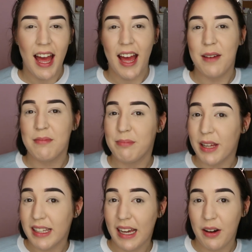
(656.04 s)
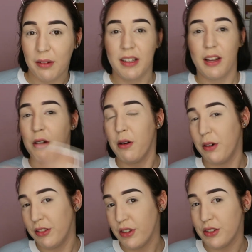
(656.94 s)
But now I'm going to go
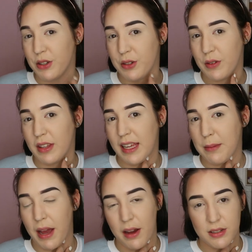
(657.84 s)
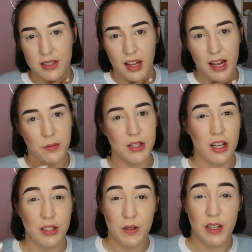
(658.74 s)
on to the powder side, which
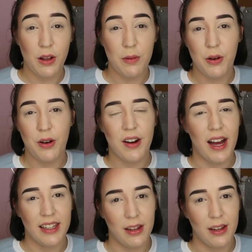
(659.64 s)
I do a lot more and